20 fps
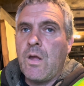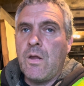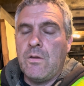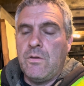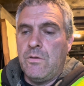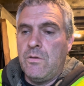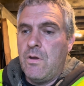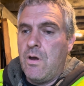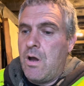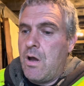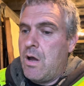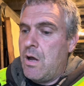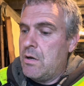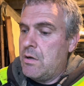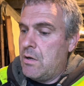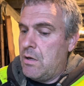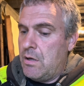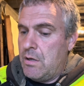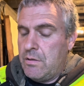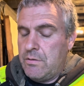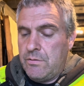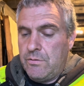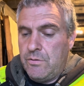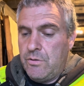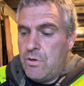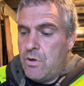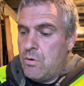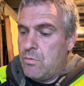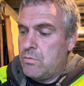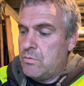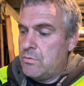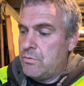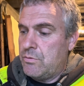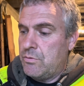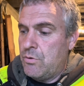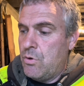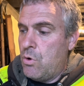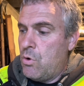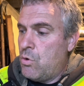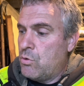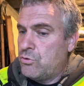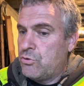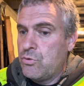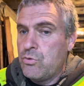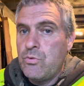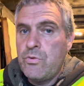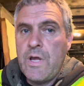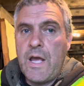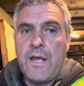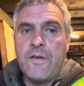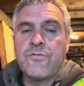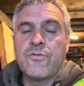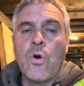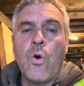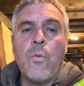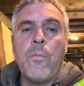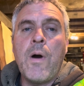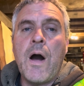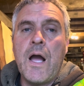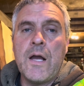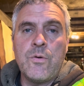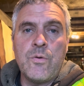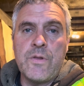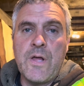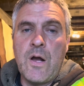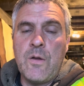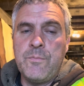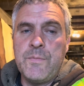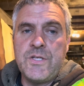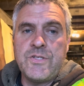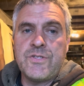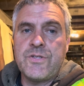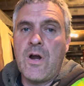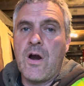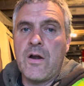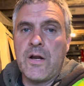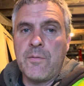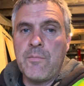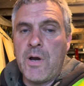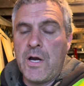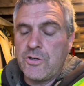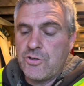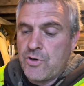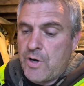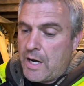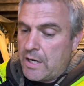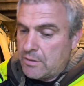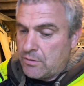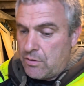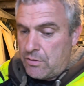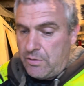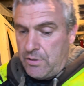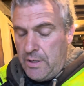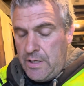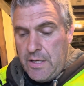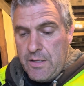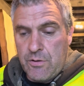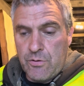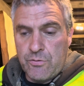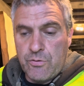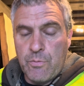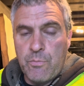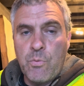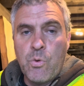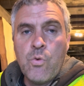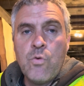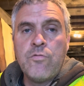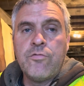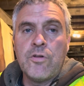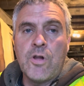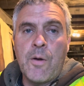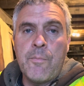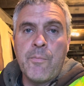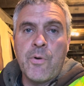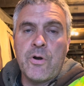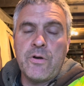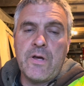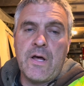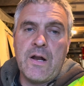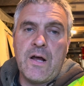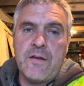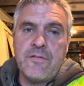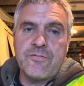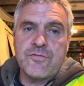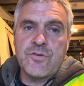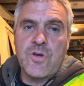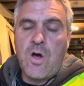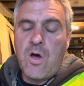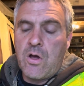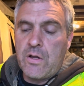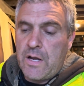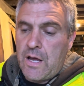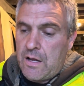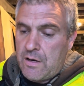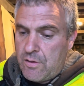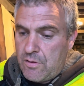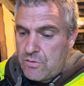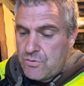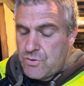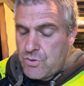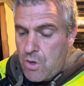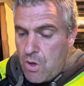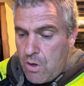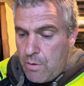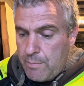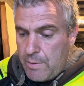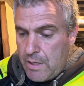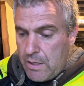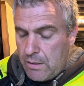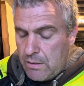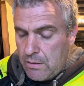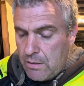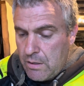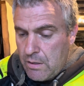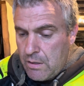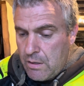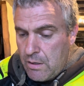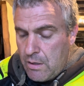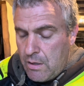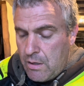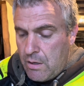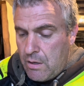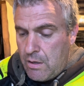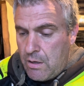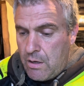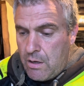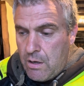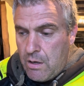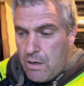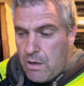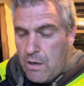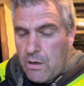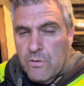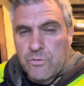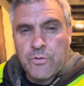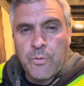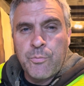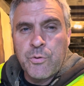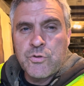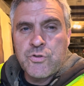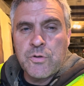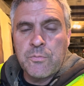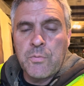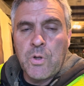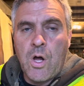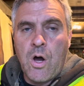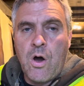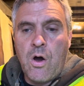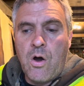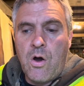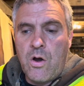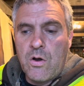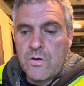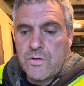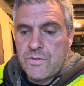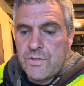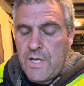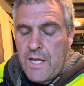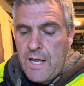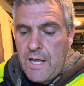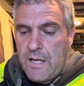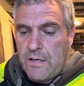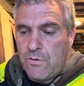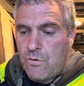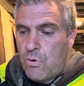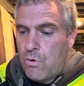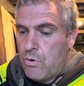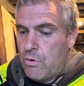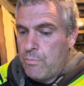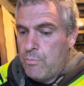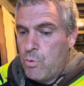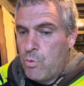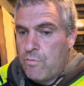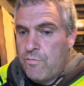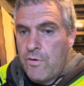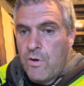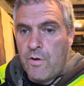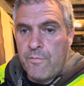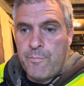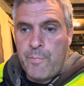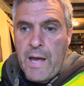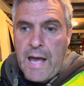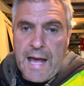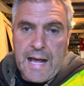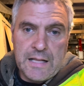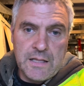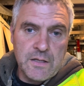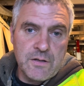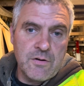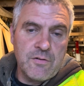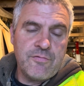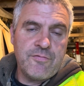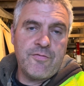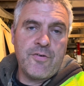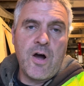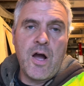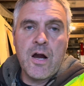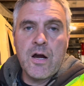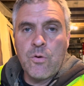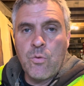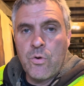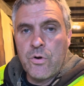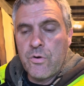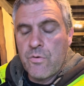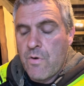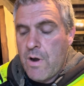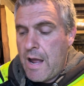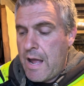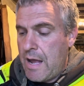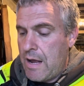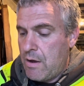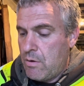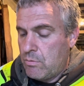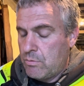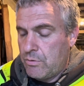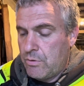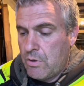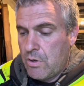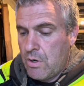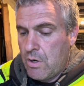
No 2 days go by without me starting my tractor, either to move lumber that I've sawn out of the sawmill, or to put some logs in, or to move a pallet of firewood around,